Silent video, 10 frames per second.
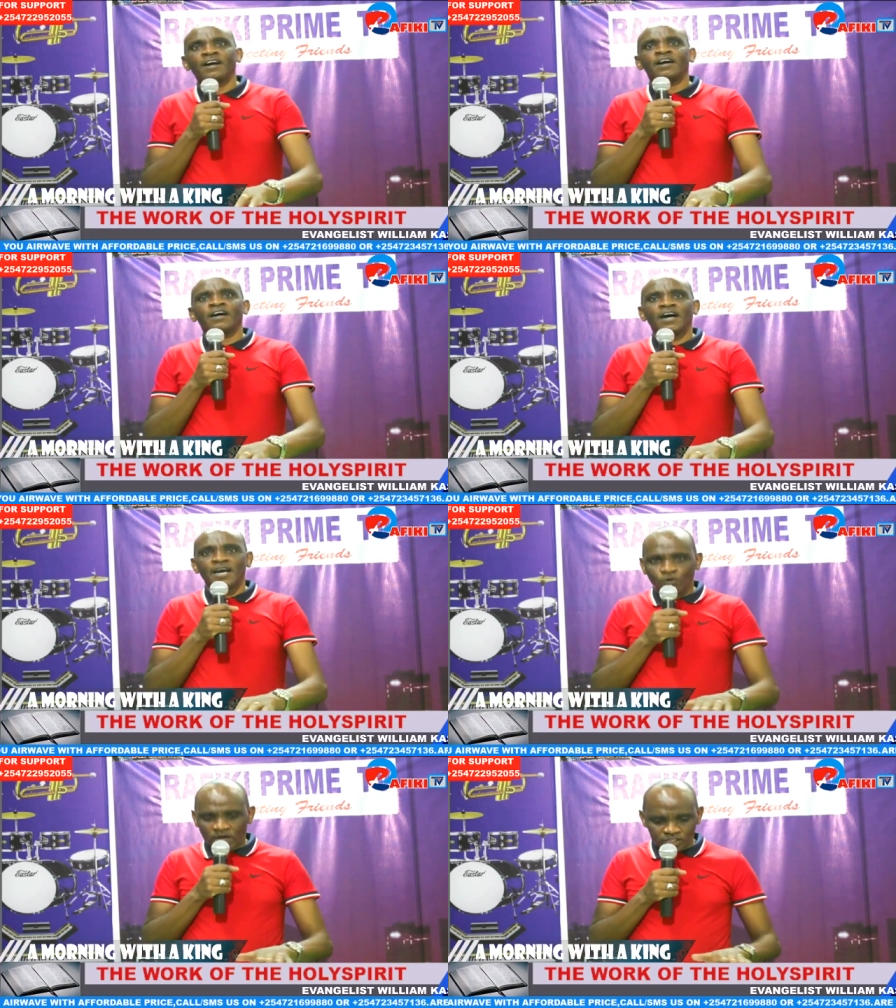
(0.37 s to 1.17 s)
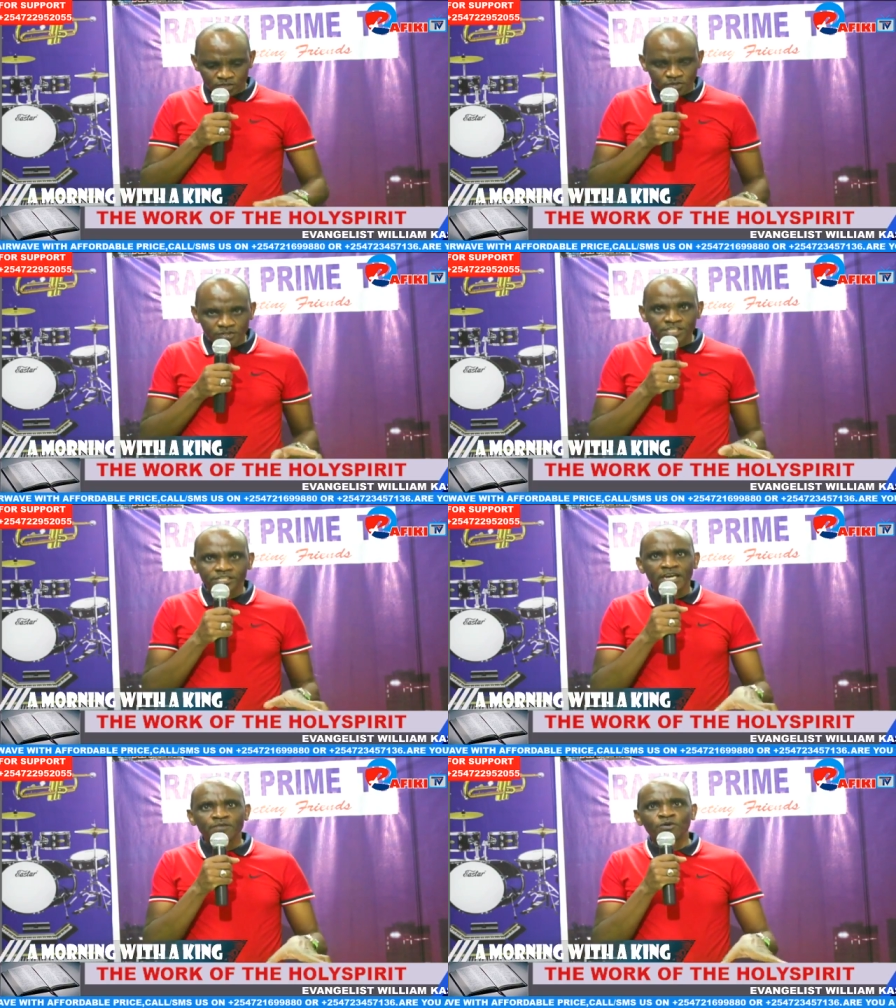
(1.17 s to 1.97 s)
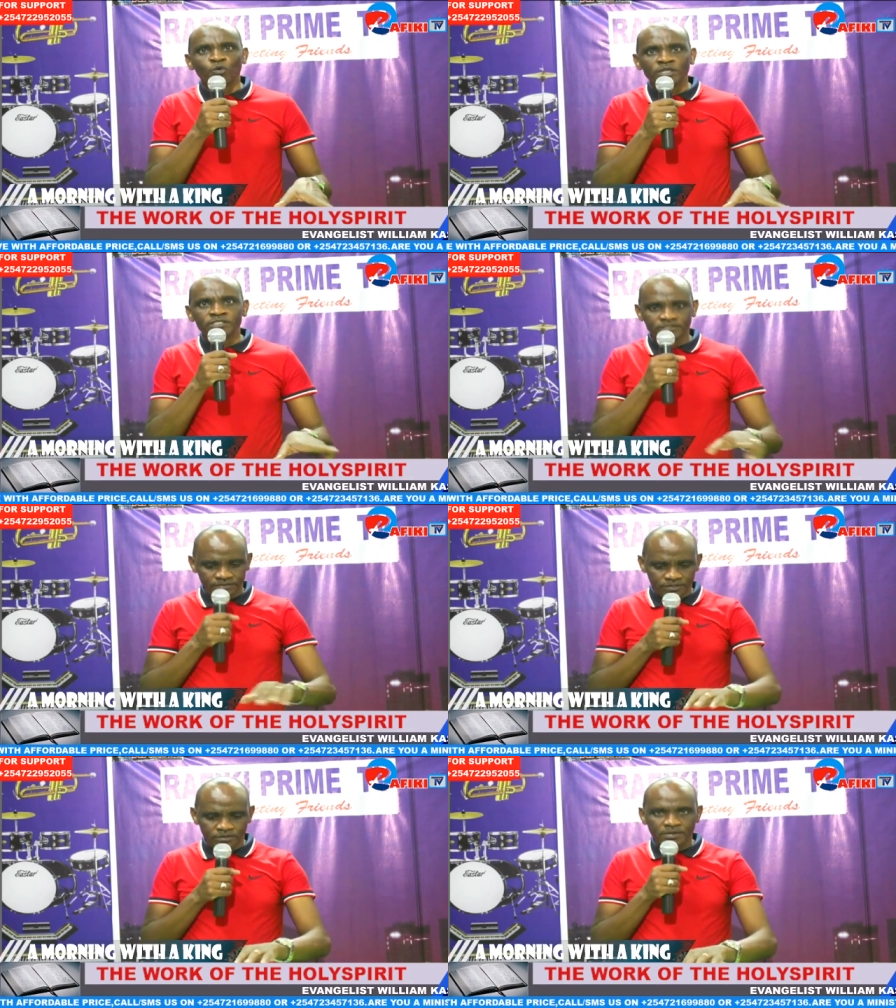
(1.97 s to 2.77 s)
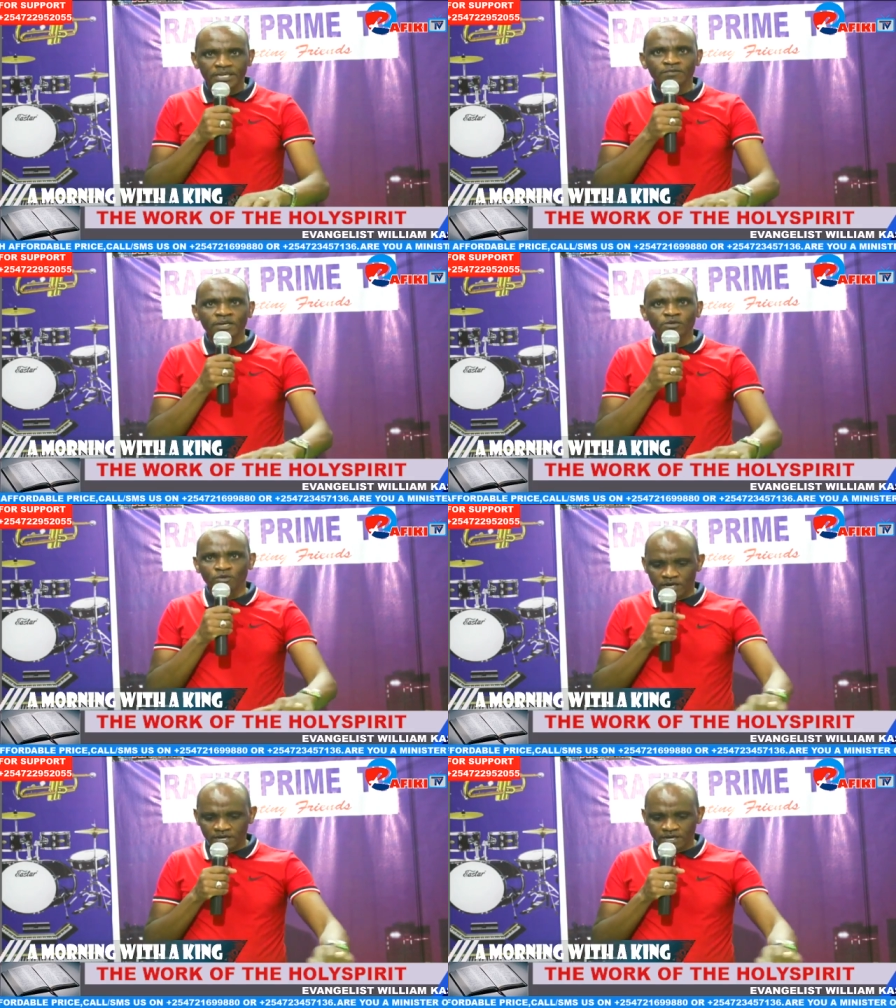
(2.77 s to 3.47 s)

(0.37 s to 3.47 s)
I want to greet everyone wherever you are.